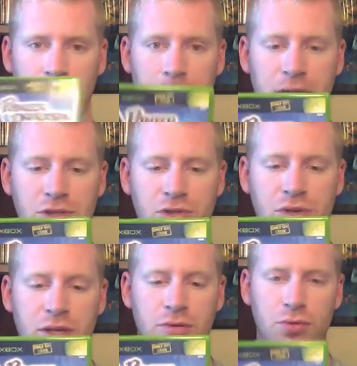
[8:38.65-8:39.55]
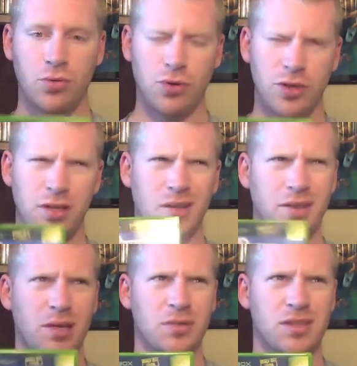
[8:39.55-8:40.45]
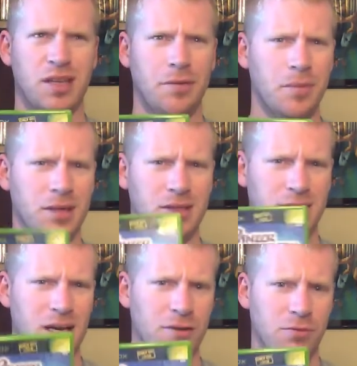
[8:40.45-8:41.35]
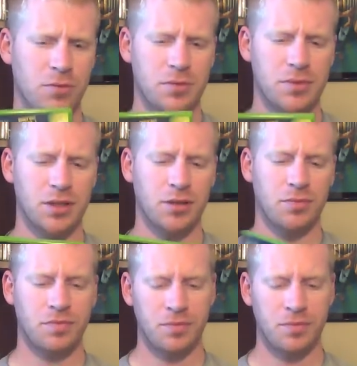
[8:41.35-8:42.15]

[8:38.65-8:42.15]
Panzer Dragoon Orta. I think it was $7 I got it from them, so